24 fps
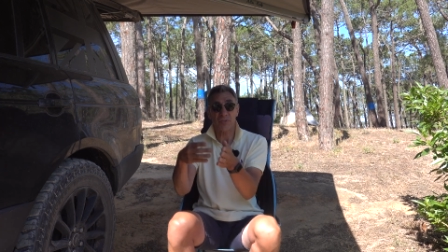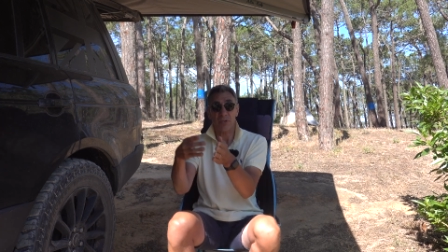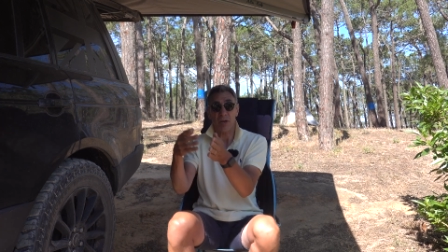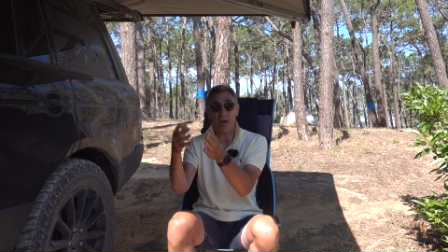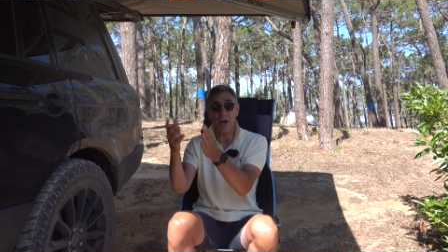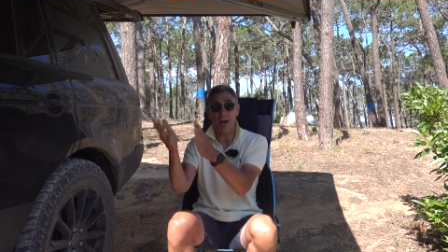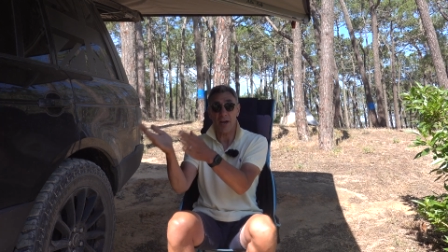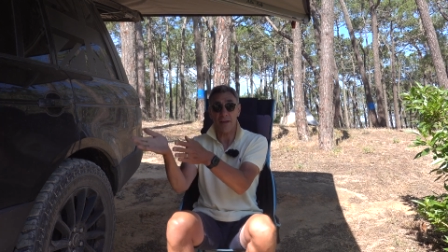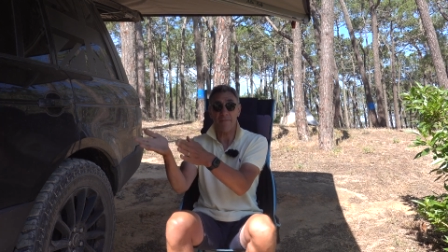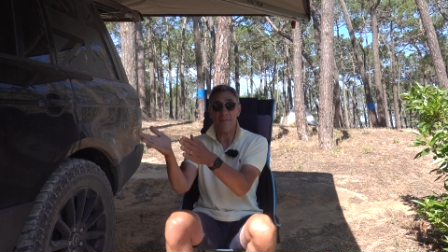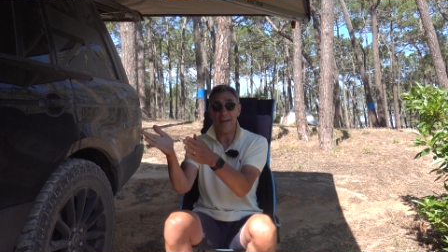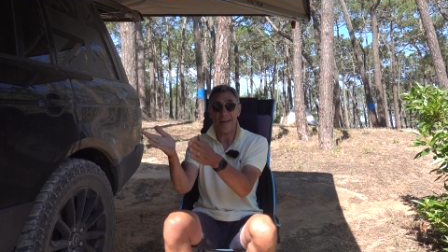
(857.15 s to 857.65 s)
that
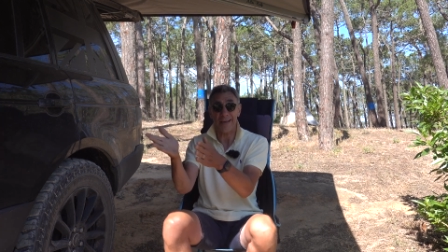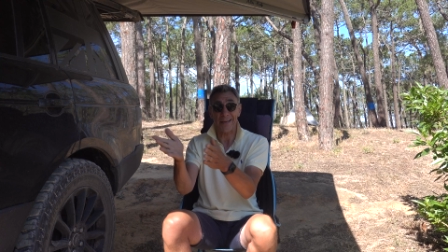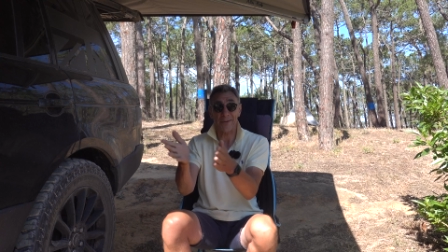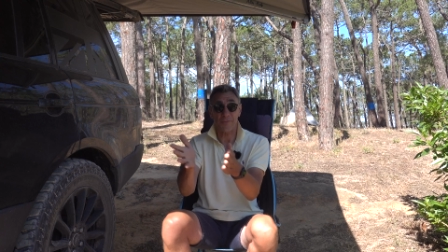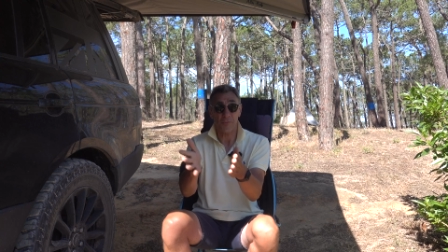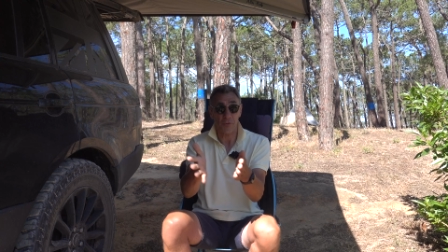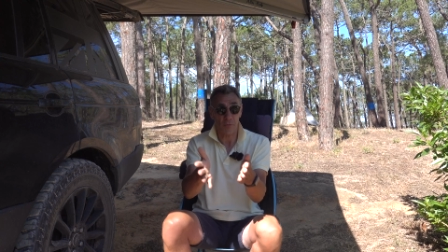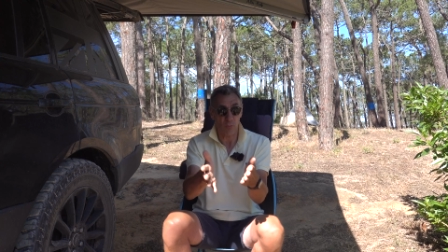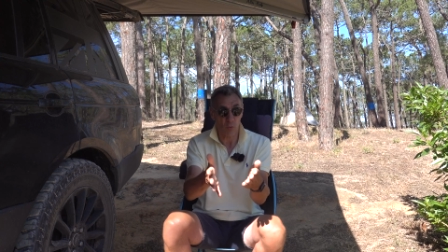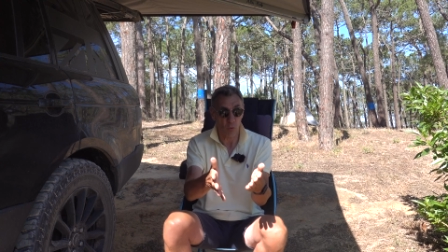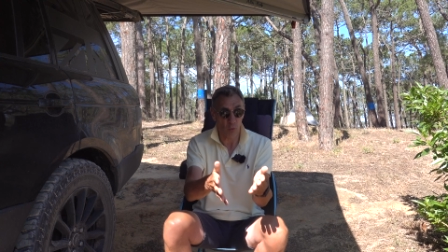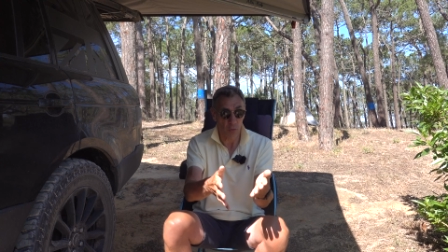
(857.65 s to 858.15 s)
I've had
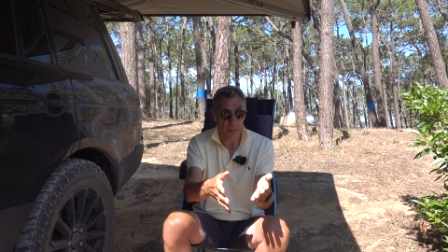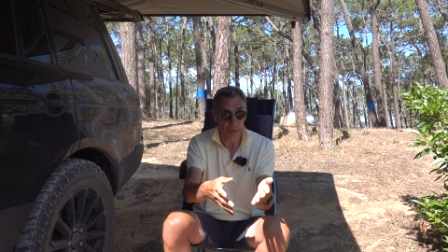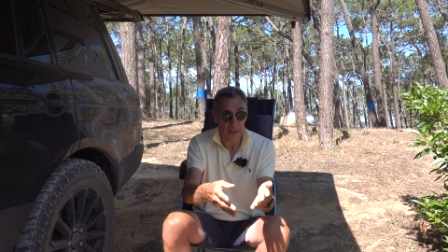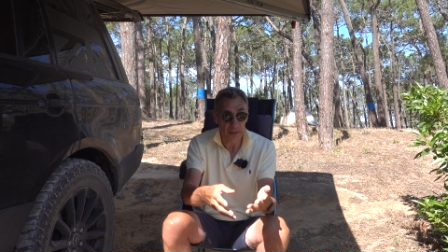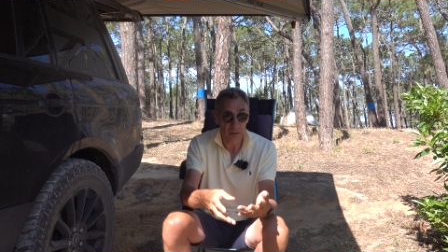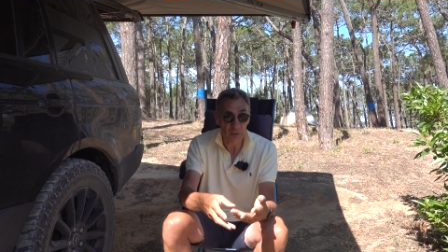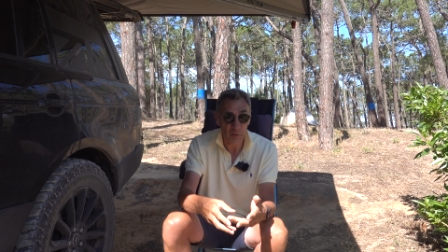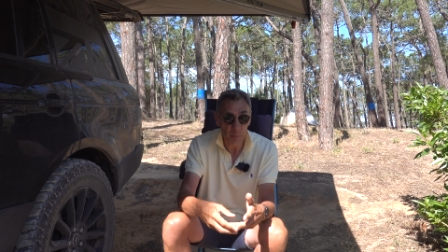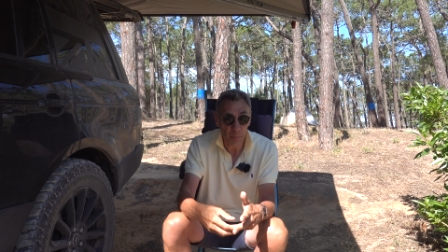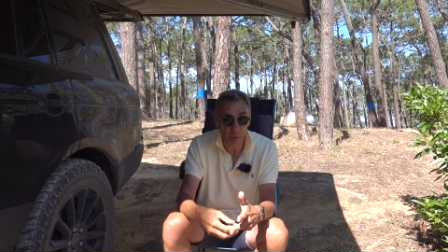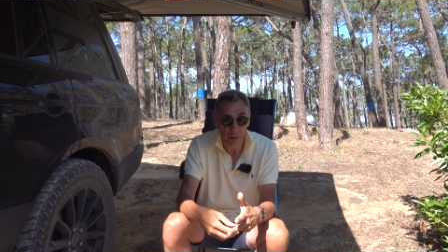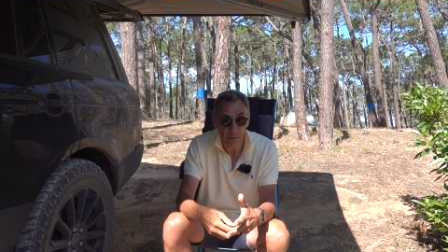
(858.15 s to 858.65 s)
from all the
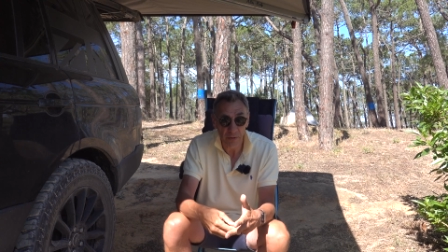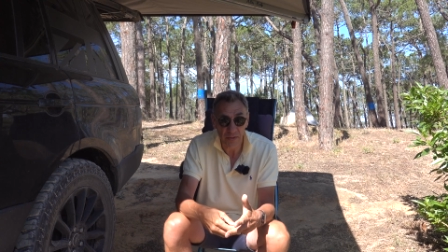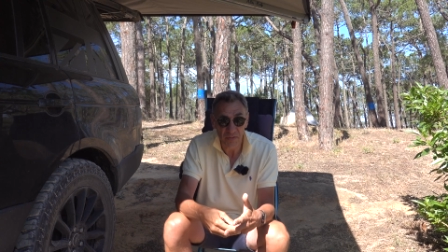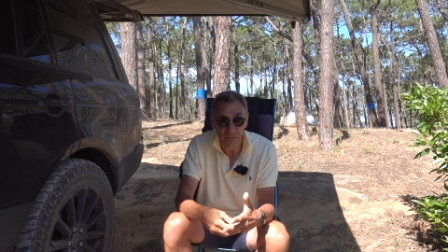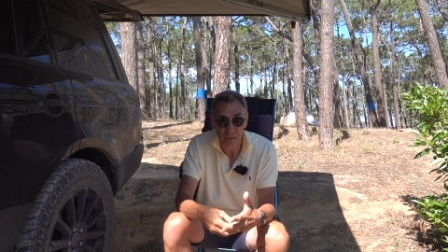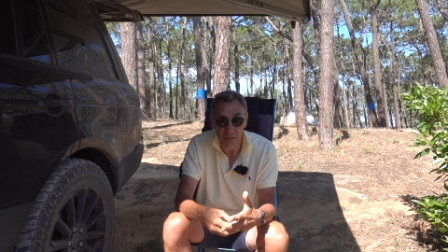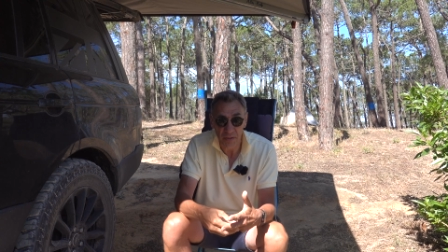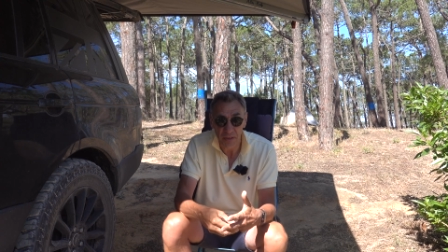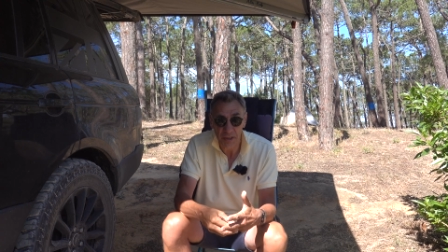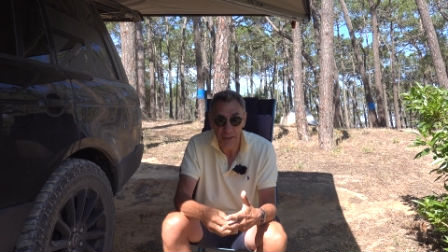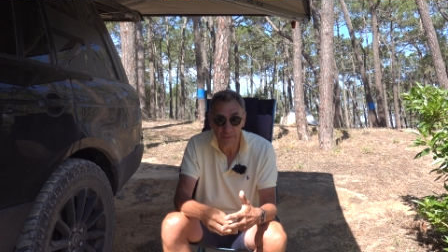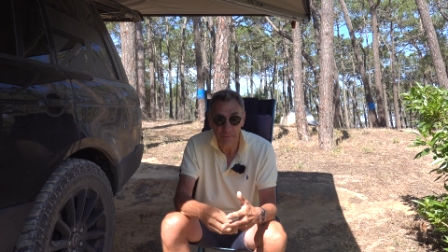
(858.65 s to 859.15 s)

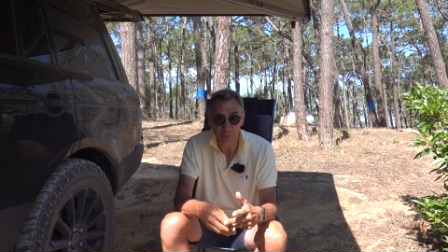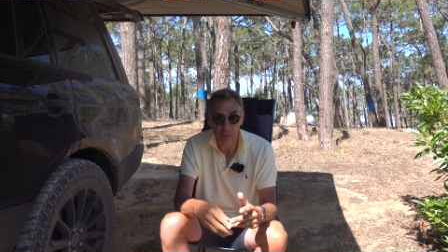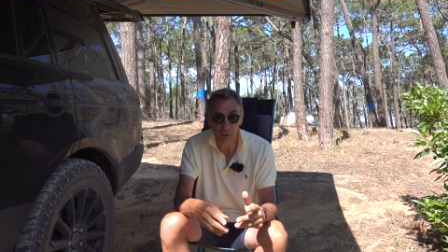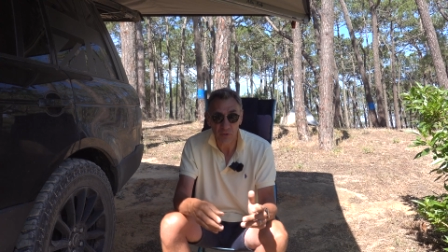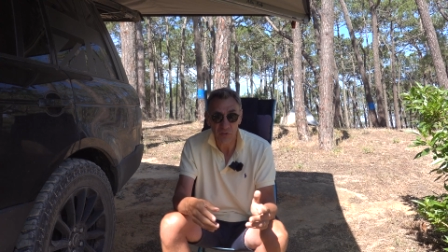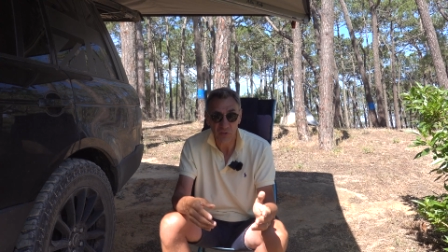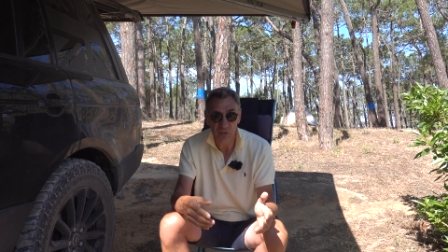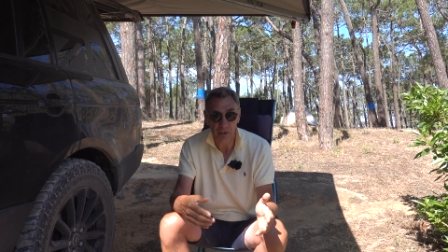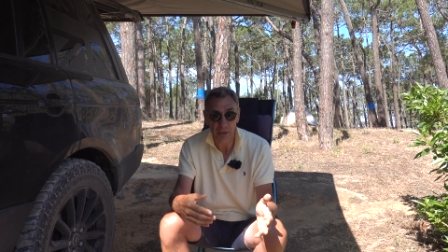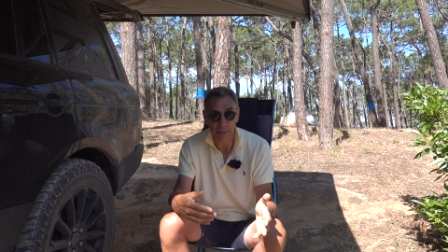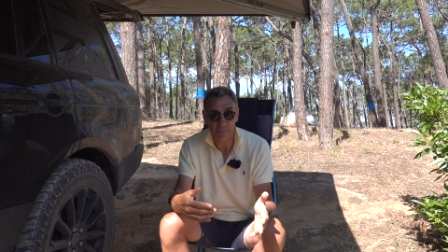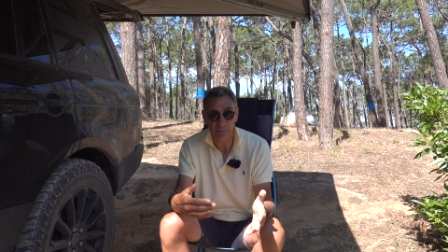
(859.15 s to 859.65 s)
experience of the
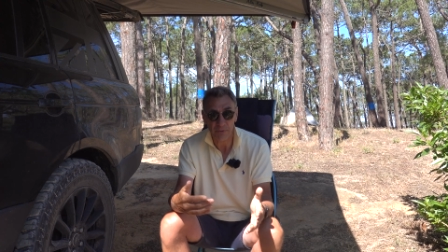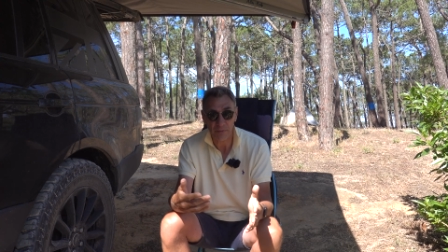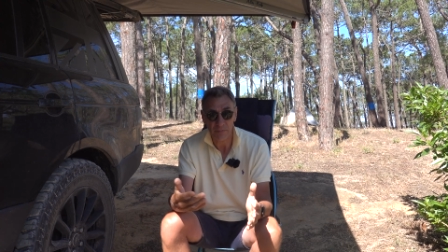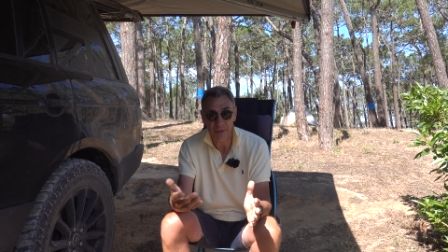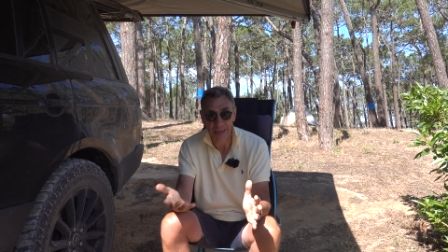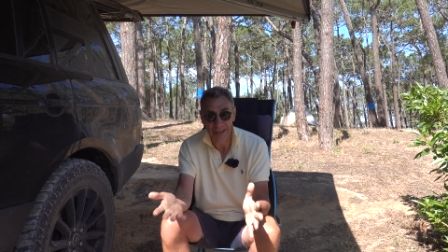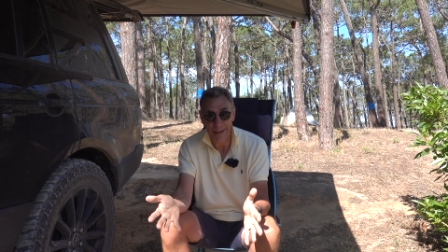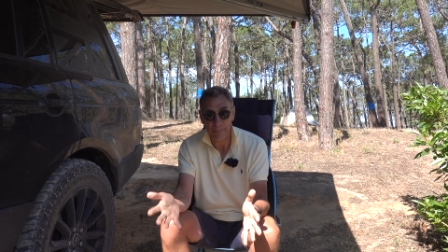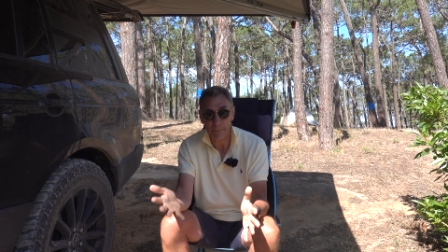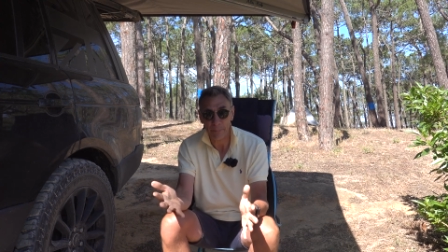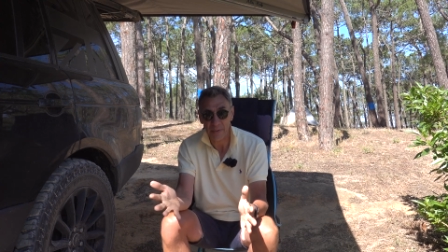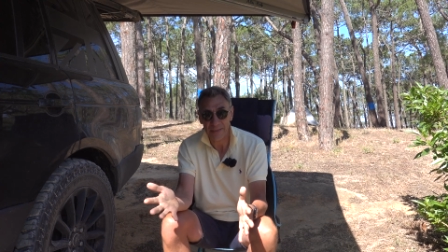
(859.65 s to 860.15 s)
different types of
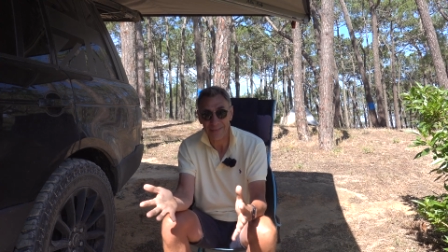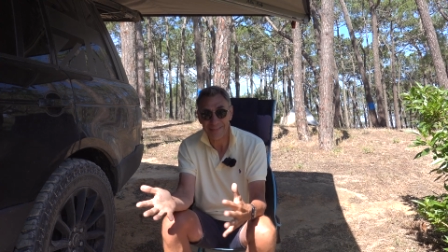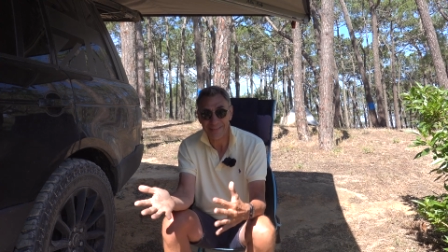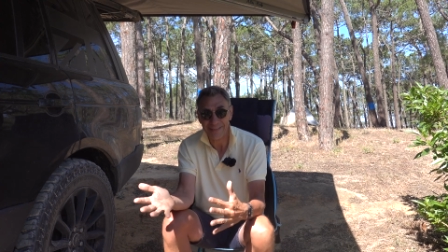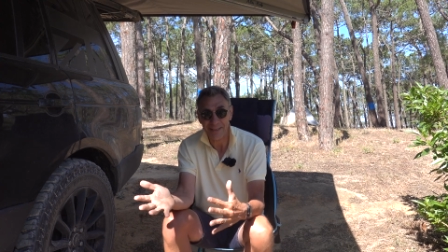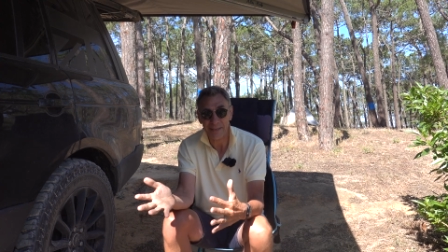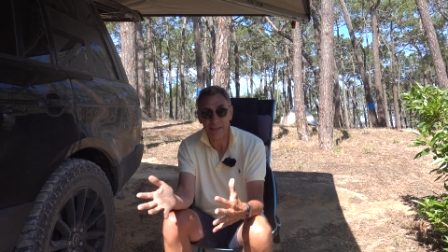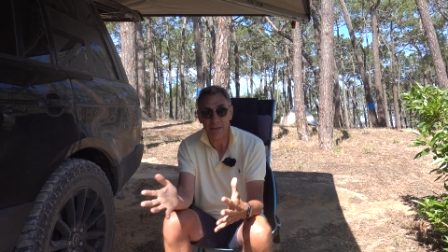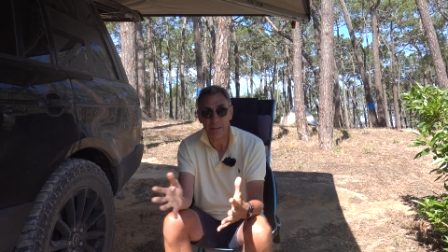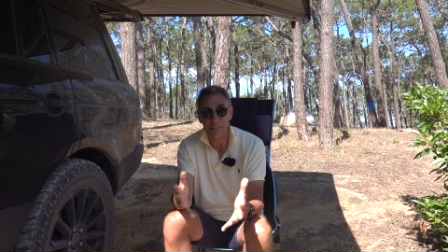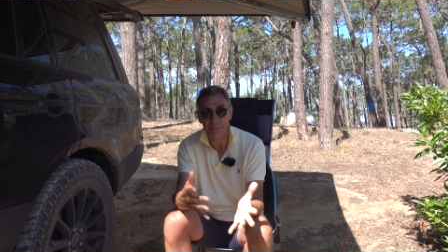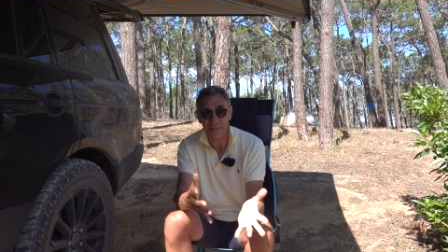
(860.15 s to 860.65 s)
camping
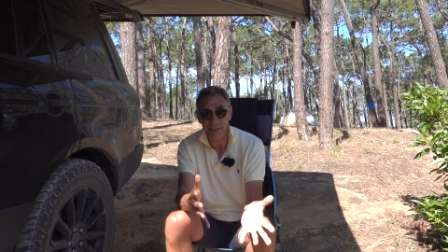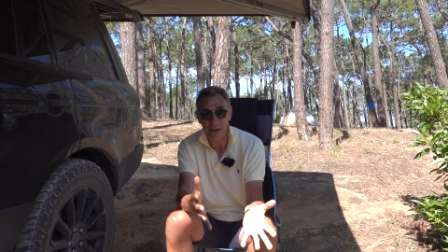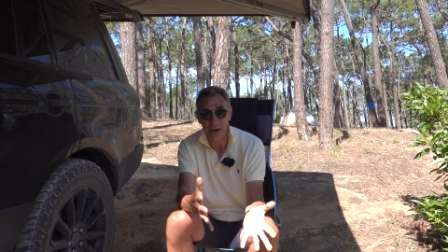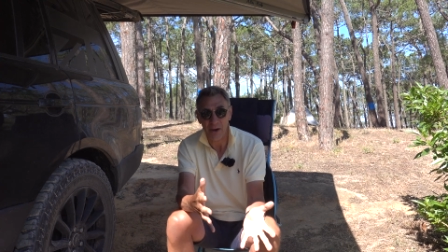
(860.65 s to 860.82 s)
setups